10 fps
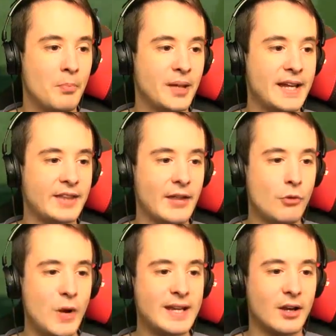Go on, player
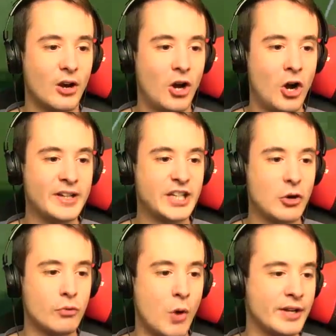down the wing. Oh, it's a
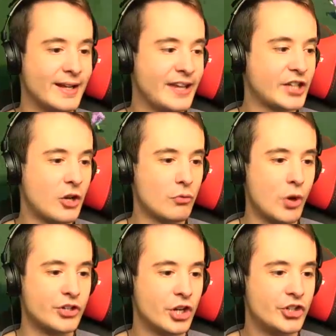good one. It's a good
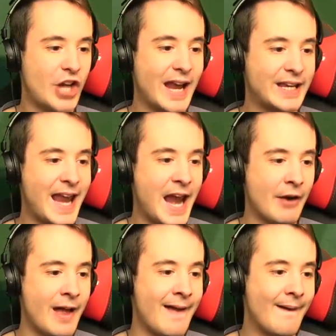one.
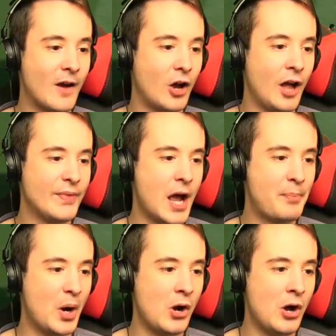Shaqiri on
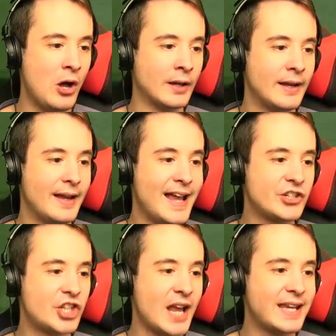the ball.
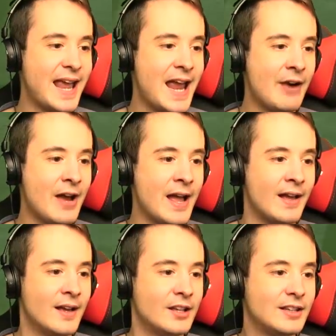It's
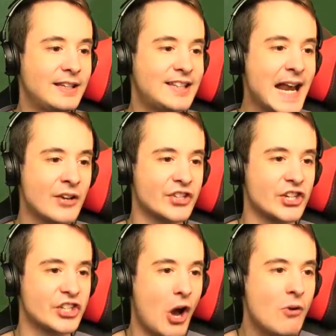Shaqiri. Sing us
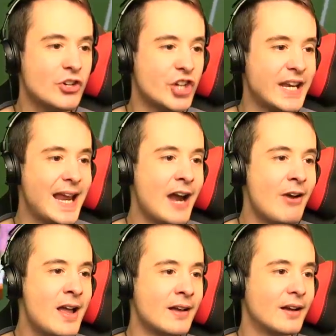a song,
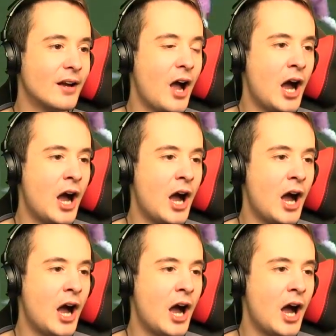Shaqiri.